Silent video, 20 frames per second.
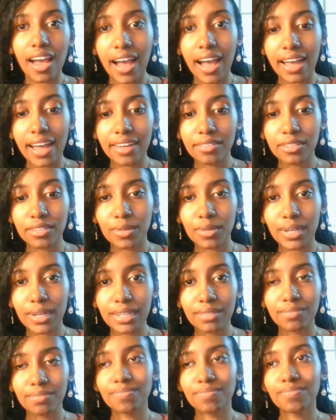Hi
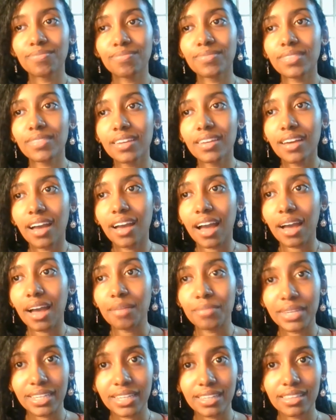everyone. I'm
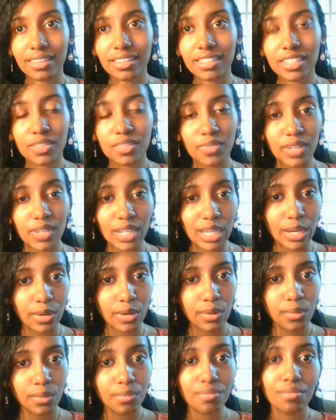making this
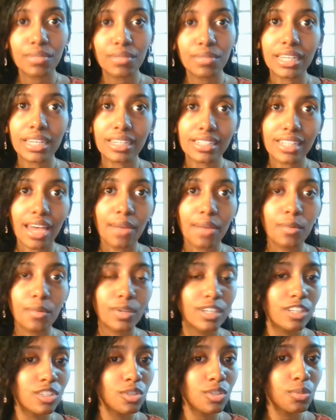video because I
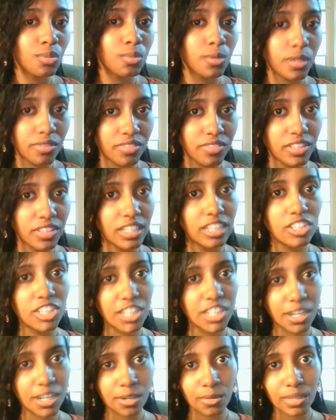wanted to briefly
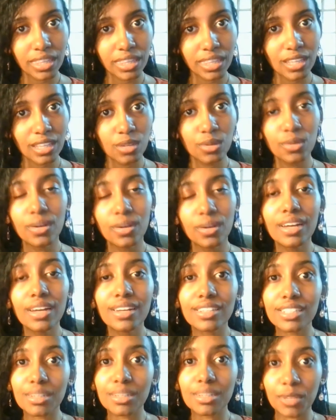share with you
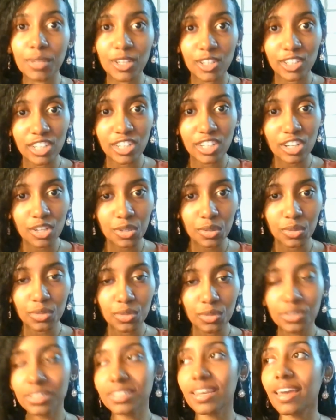some good
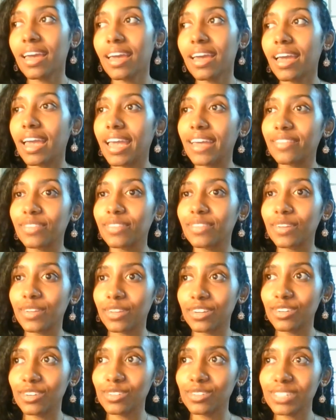news. And the
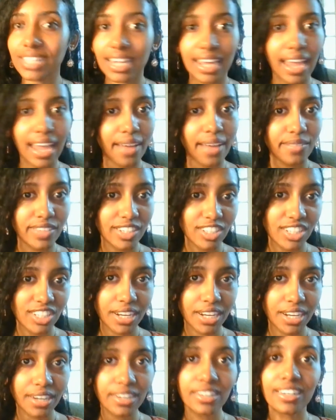good news that I have to
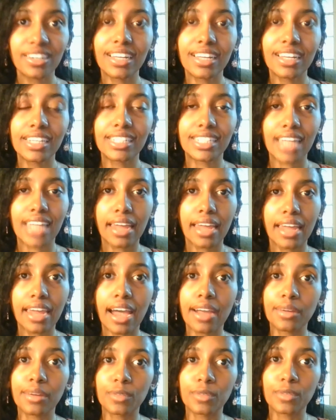share is that
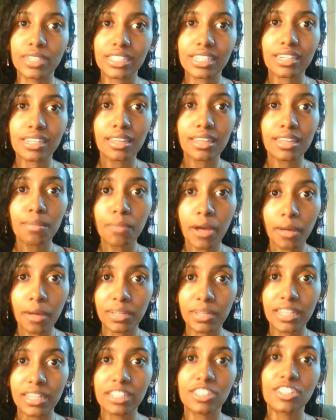I recently
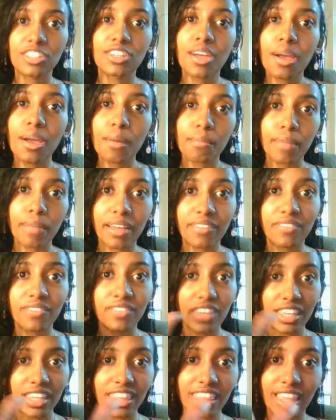published my
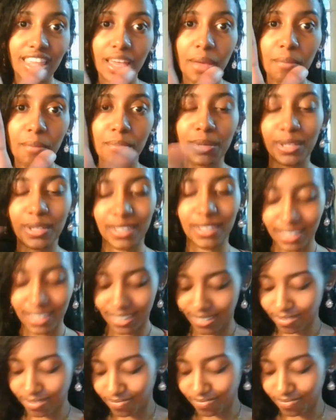5th book.